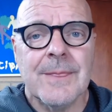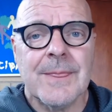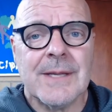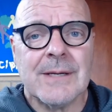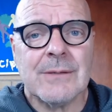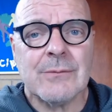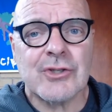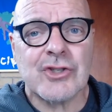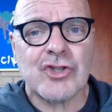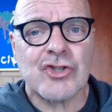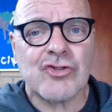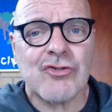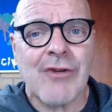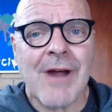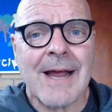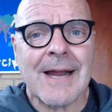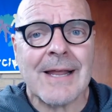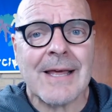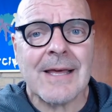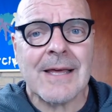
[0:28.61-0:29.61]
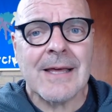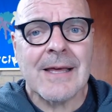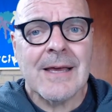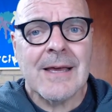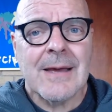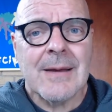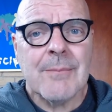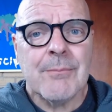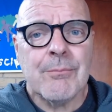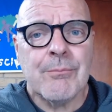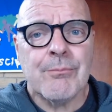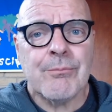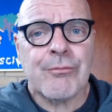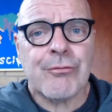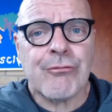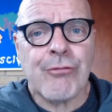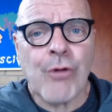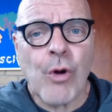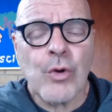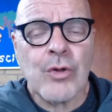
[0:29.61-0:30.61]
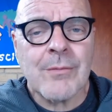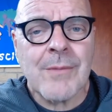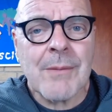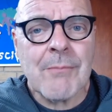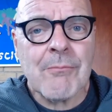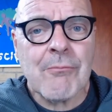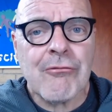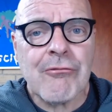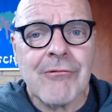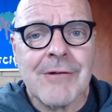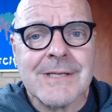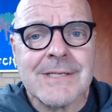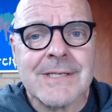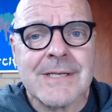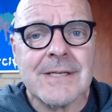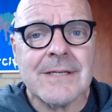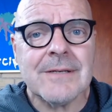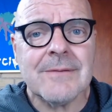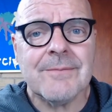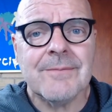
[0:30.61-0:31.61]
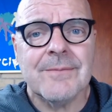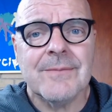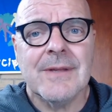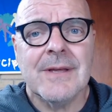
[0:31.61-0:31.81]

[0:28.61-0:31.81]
and was trying to throw them in prison.